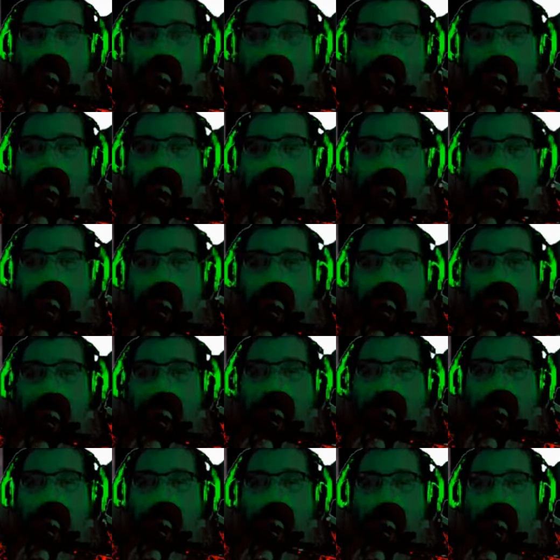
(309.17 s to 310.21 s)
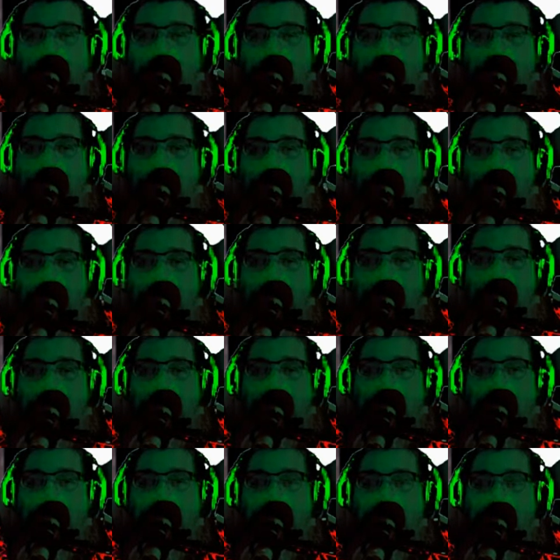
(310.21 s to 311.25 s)
that's why you see more things like
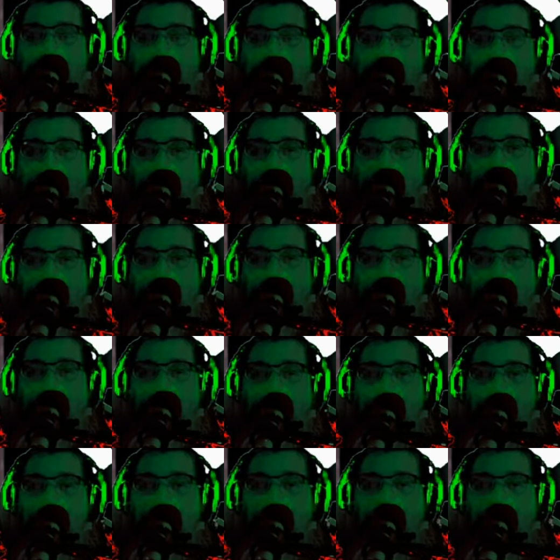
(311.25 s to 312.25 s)
this. And I don't know.